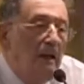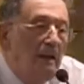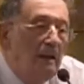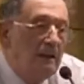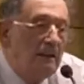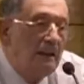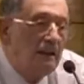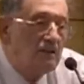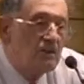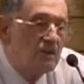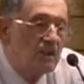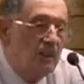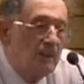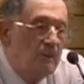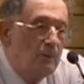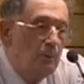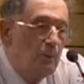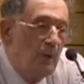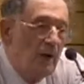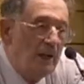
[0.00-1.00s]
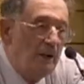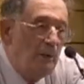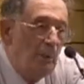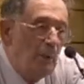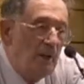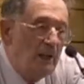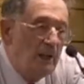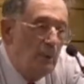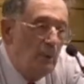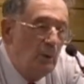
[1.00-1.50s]
Hitler said,
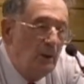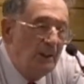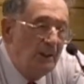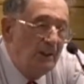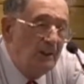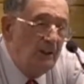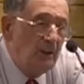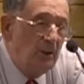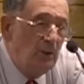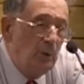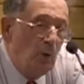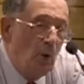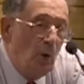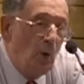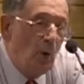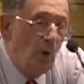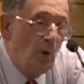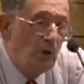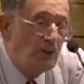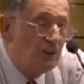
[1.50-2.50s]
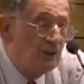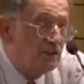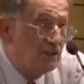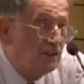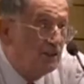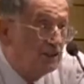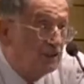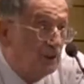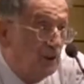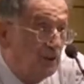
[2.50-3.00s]
When we win the war, this
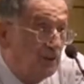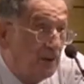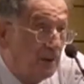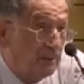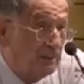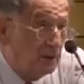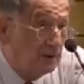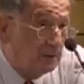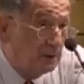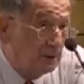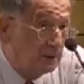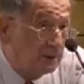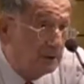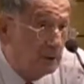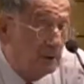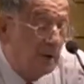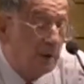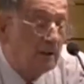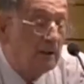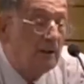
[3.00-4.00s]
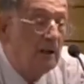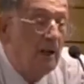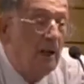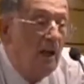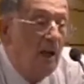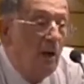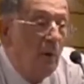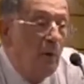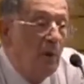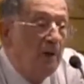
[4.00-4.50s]
is November 41,
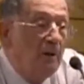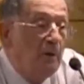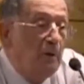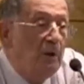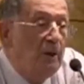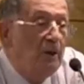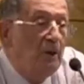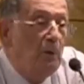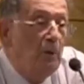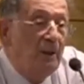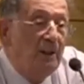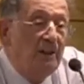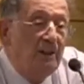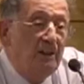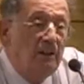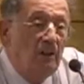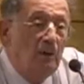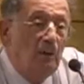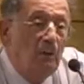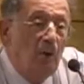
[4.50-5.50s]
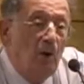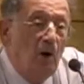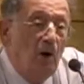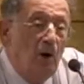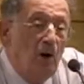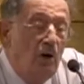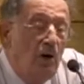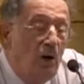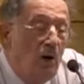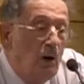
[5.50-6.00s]
when we win the
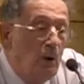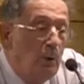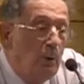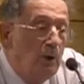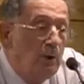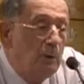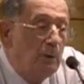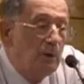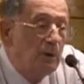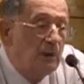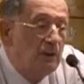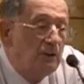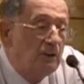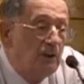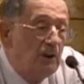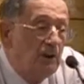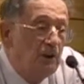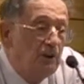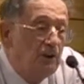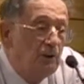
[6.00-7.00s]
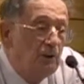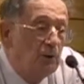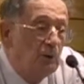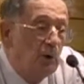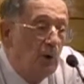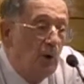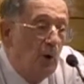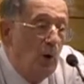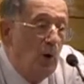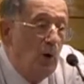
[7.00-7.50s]
war, we will turn
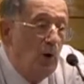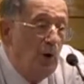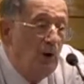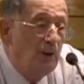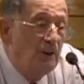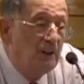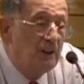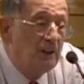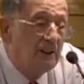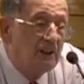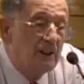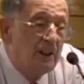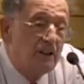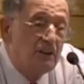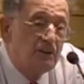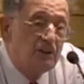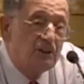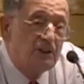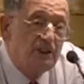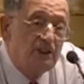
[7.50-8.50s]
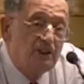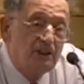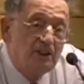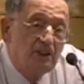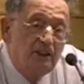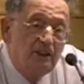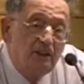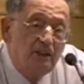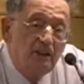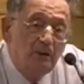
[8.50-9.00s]
to all the countries
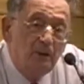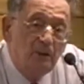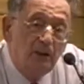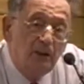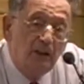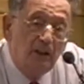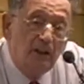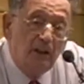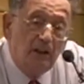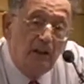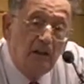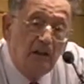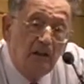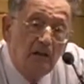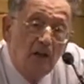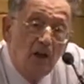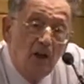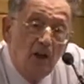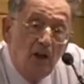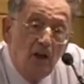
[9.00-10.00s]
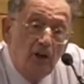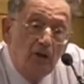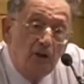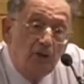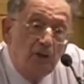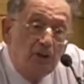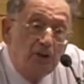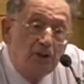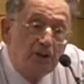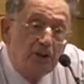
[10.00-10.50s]
in the world
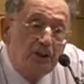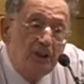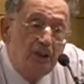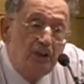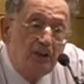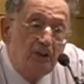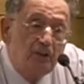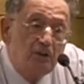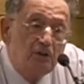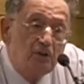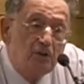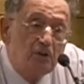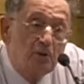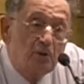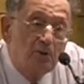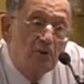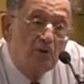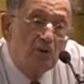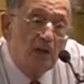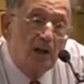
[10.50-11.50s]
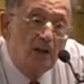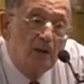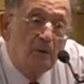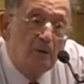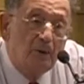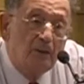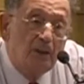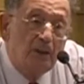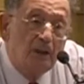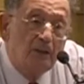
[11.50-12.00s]
to treat the Jews
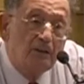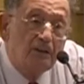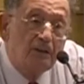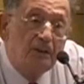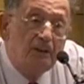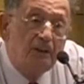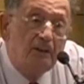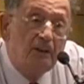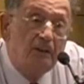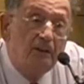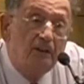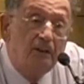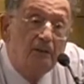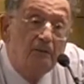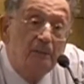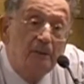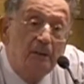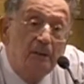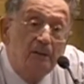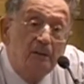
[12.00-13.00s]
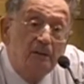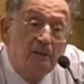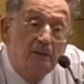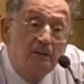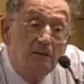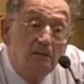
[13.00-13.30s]
like we are treating them here.